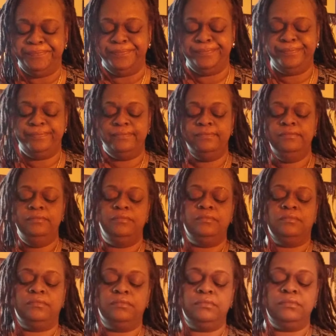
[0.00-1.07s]

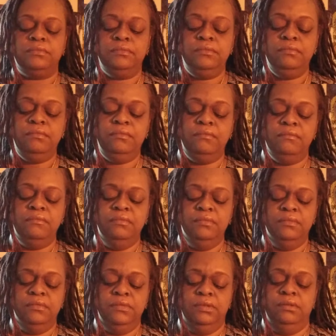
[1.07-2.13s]

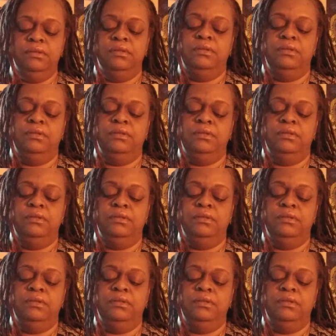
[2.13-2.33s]
Nothing is said.